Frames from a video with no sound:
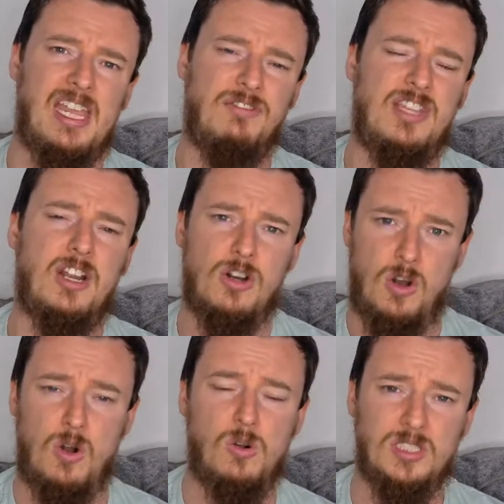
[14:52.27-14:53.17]
If they can
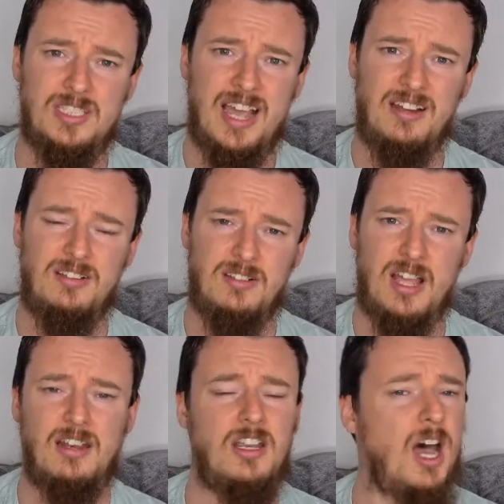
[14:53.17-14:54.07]
hold that
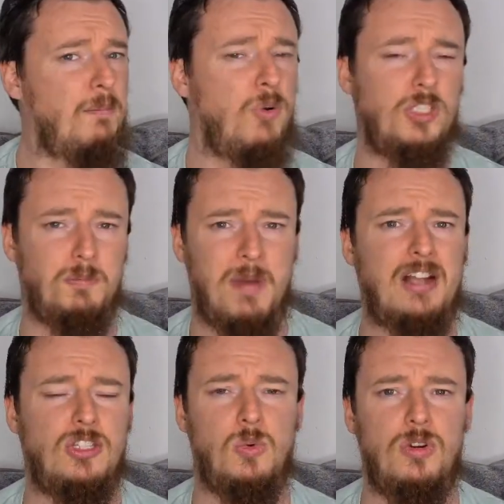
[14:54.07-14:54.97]
and not push
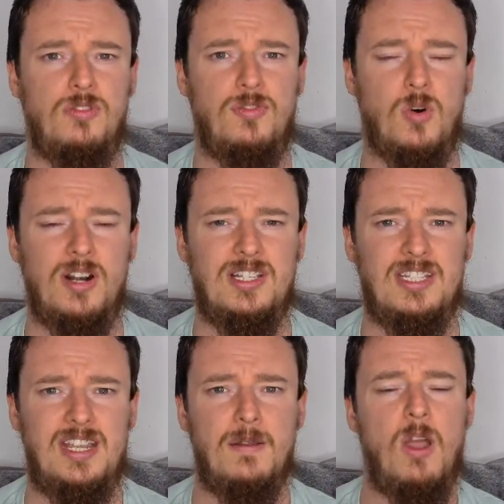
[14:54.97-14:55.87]
back to
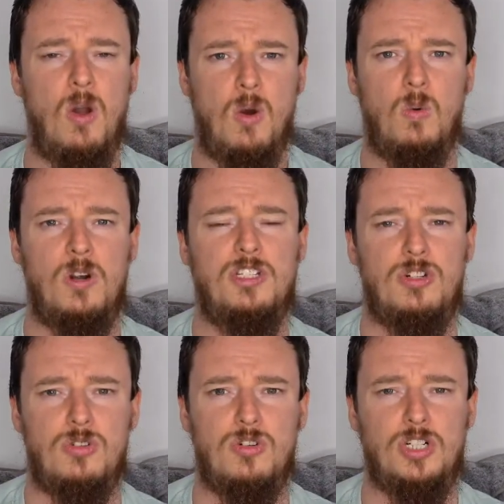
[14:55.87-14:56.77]
140, we're
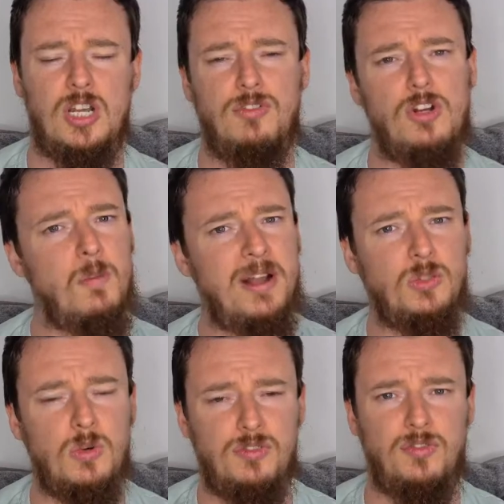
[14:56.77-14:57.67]
doing good. If we go
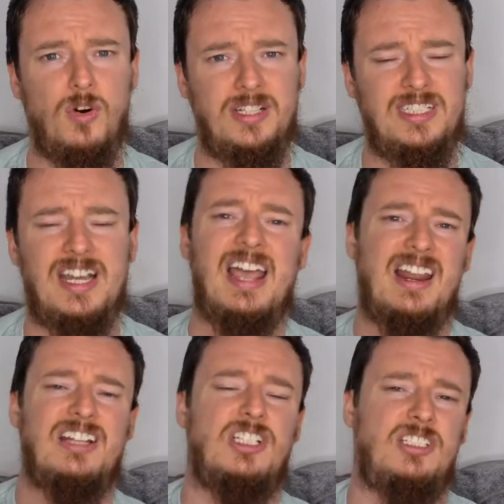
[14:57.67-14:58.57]
back to 140, I
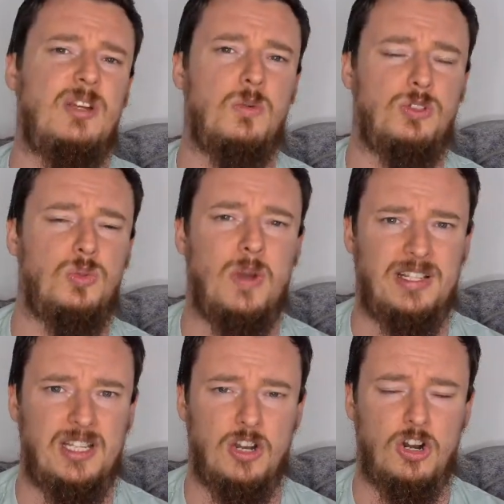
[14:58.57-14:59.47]
can actually see
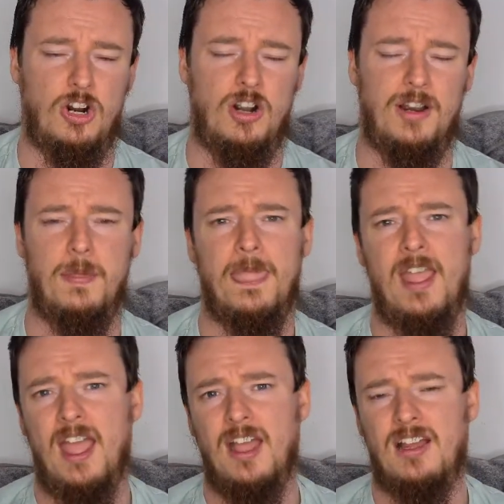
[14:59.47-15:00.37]
120 occurring.
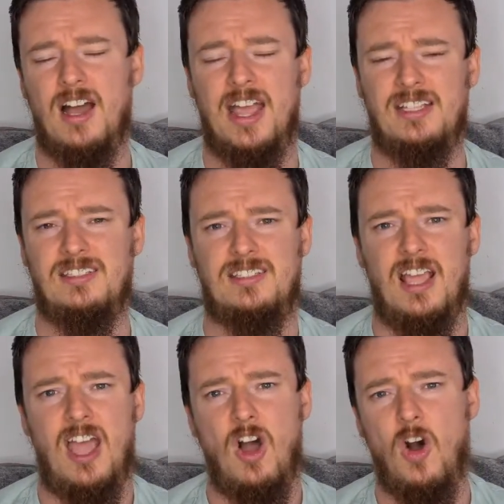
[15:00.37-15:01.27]
Guys,
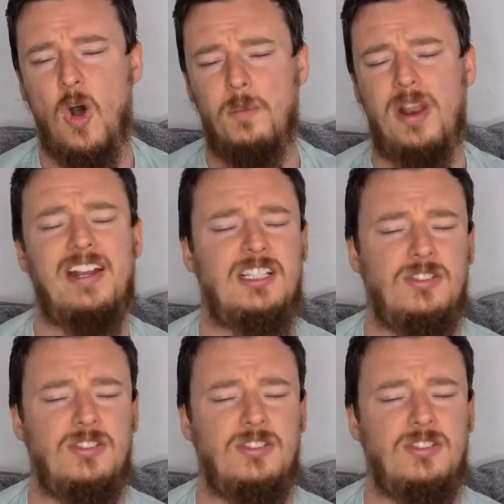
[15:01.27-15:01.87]
hope you like